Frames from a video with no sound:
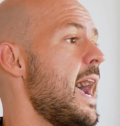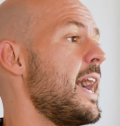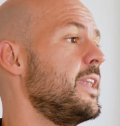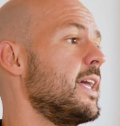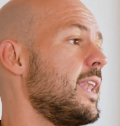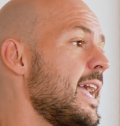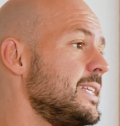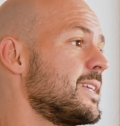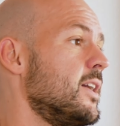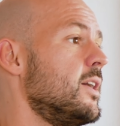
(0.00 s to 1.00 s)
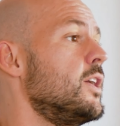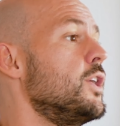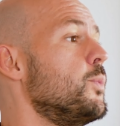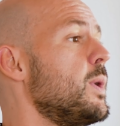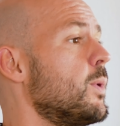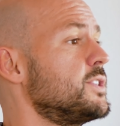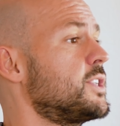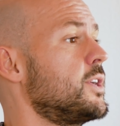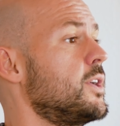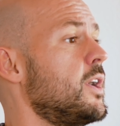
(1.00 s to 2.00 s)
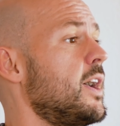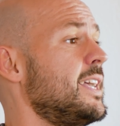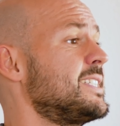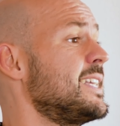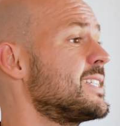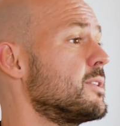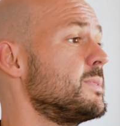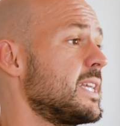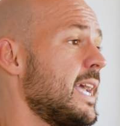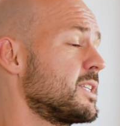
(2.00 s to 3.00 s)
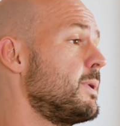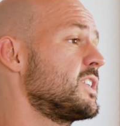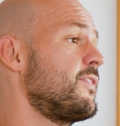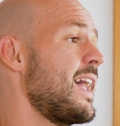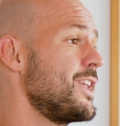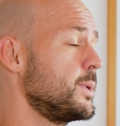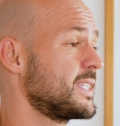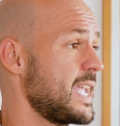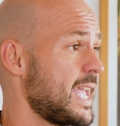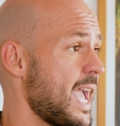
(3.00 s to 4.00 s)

And later, we want to assist them to get as much value as they